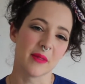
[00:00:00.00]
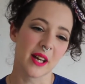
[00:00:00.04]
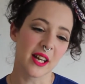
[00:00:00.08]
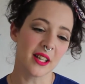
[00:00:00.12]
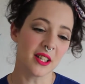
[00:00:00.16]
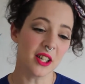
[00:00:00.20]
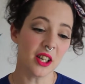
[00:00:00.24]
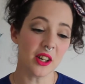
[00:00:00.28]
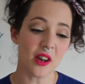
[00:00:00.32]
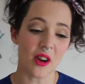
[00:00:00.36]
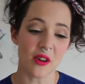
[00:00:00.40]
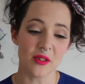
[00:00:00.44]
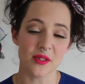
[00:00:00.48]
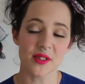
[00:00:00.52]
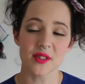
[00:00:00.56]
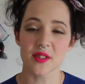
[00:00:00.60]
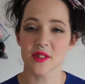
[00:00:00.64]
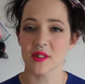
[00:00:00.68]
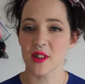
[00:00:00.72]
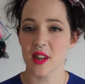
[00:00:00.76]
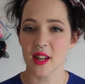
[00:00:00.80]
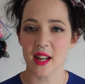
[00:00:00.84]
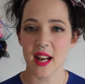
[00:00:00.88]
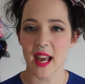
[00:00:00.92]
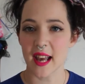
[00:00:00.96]
And
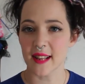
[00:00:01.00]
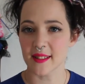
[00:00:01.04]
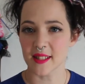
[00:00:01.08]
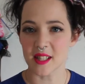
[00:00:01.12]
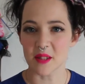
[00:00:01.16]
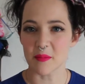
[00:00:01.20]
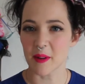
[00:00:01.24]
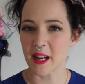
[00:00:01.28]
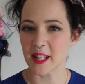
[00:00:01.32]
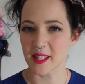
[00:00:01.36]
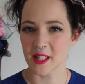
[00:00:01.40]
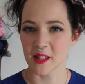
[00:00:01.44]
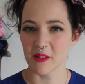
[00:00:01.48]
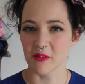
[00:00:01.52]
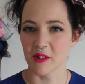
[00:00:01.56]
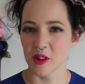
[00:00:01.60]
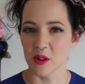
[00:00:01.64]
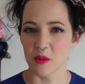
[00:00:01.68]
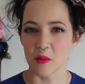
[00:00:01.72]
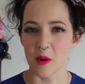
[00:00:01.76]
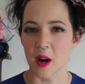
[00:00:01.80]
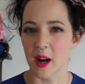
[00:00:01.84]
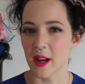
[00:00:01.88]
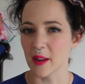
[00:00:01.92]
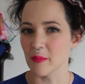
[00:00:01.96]
an
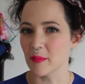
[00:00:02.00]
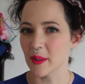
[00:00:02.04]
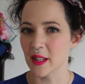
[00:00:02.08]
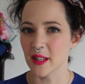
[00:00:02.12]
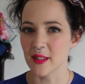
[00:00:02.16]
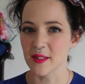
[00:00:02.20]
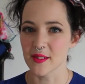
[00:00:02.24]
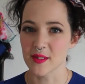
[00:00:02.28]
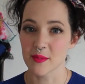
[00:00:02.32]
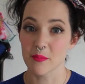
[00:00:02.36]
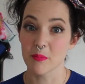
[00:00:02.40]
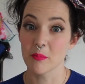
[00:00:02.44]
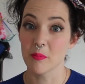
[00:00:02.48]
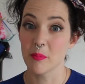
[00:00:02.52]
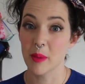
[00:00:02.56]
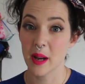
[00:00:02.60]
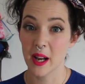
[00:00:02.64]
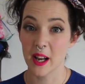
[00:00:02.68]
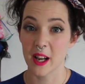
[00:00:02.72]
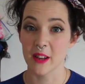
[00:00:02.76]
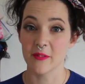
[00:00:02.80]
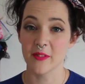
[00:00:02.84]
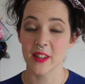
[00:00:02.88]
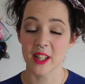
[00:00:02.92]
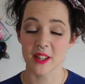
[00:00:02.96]
antibacterial wipe is
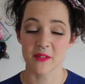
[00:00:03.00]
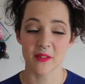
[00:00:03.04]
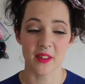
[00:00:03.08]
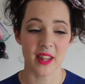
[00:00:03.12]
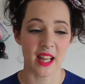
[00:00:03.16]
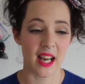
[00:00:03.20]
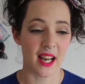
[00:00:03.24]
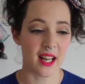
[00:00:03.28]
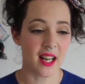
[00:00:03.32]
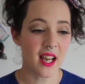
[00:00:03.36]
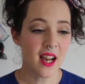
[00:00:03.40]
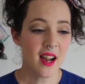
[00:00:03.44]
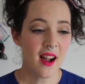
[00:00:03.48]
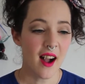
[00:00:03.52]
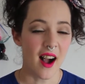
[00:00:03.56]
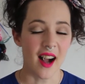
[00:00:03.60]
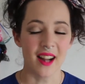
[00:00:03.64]
perfect for that.